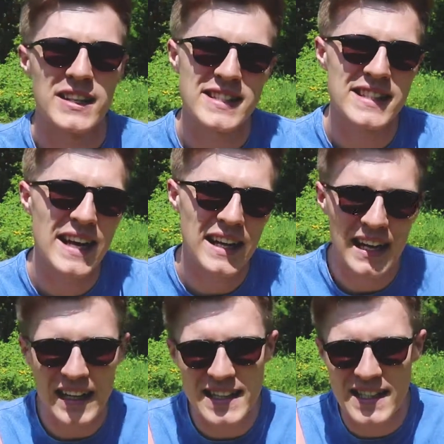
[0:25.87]
Today,
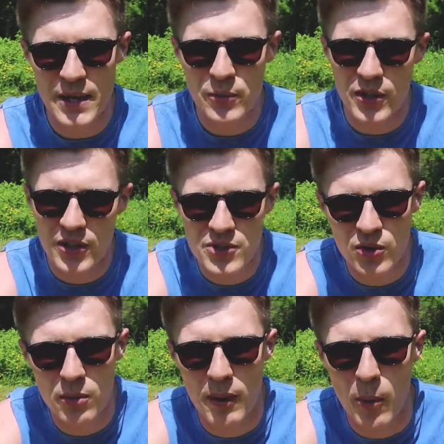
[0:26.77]
like I said, we're going to
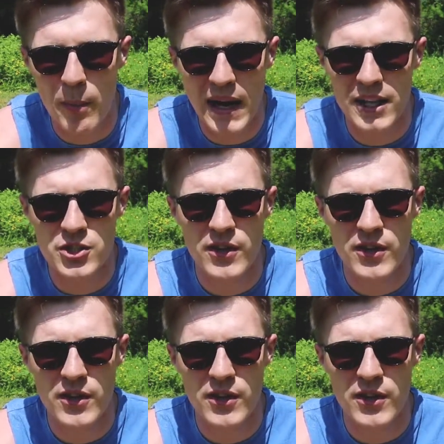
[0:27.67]
talk about back